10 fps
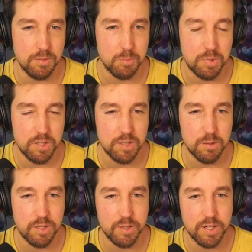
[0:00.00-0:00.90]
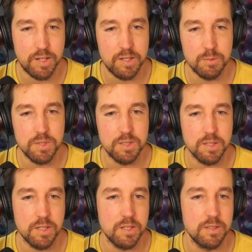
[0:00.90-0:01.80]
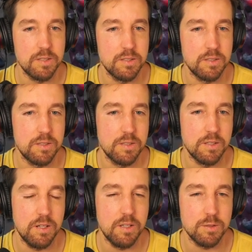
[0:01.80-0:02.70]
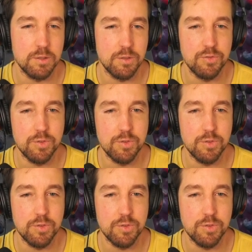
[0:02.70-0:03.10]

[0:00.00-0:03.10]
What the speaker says: particularly hard, but it had a lot of